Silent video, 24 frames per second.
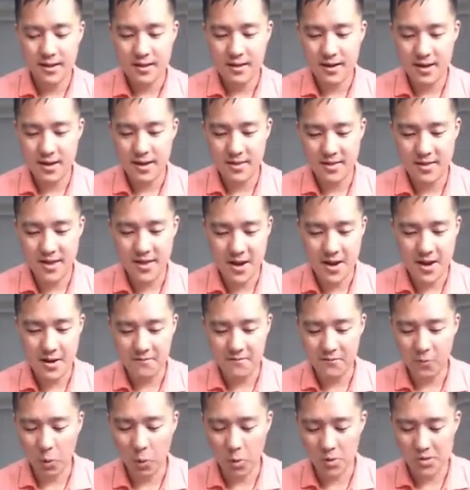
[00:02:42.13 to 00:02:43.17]
and then
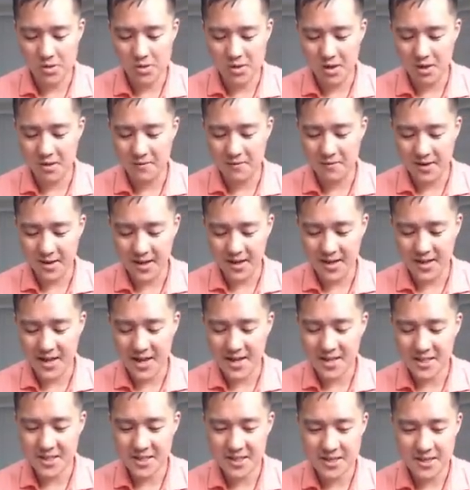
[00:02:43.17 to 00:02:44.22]
Force of
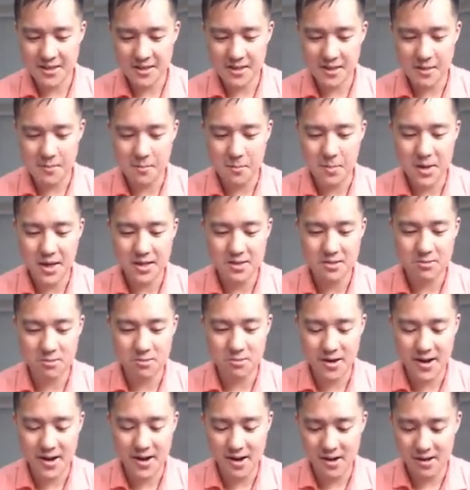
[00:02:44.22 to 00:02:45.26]
Negation, the best
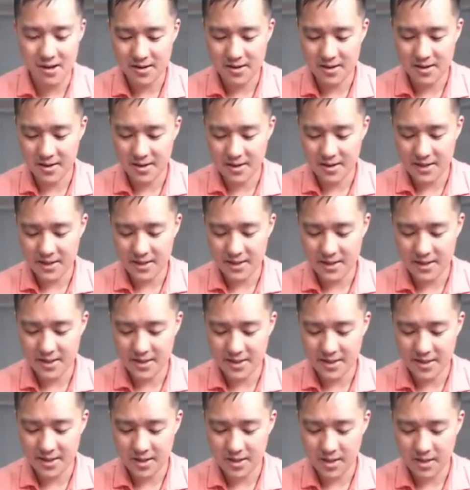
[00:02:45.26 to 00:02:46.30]
rare. I think this
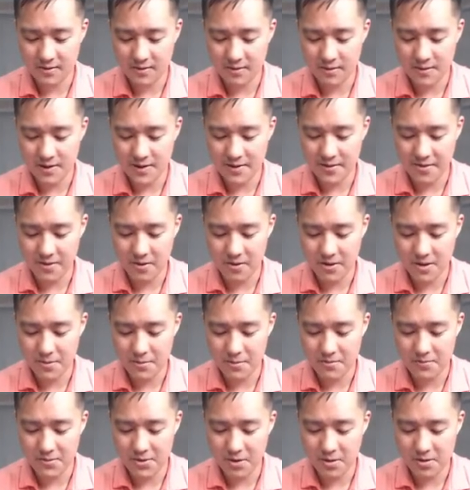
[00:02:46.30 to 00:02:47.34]
thing's hovering around
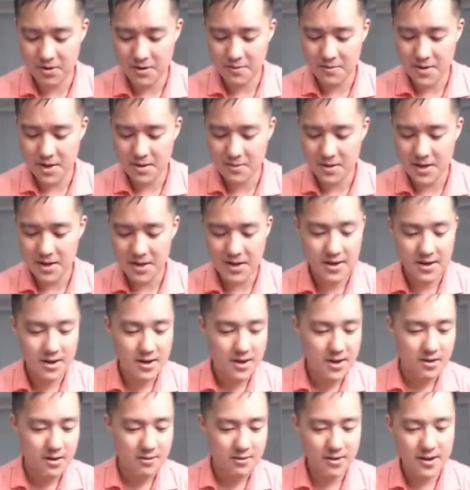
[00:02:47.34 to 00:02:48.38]
30 maybe
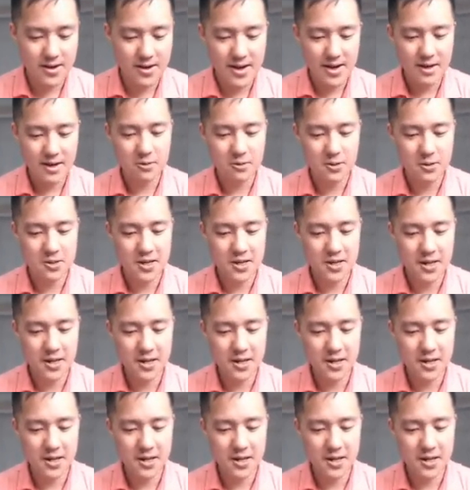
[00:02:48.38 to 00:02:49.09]
right now. We'll check